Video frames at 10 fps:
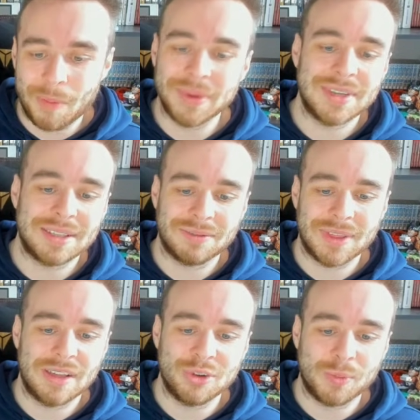Mateta for
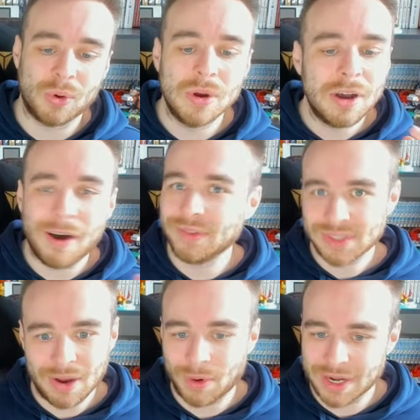that double.
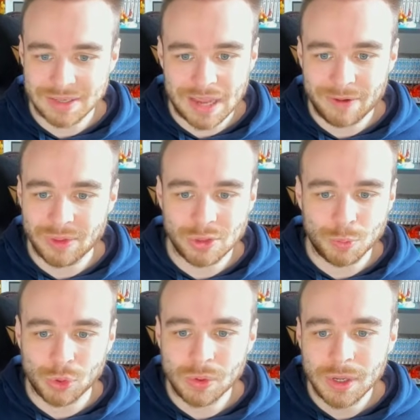Obviously, I want Isak for the
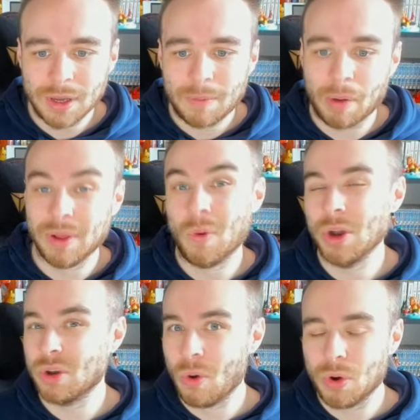double. Probably
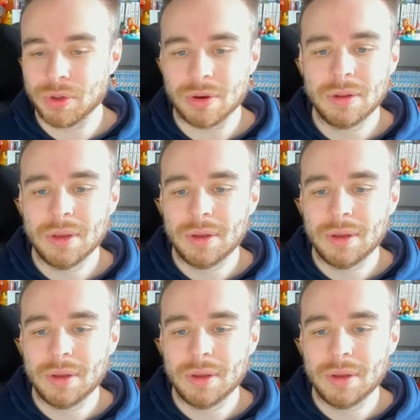want Gordon.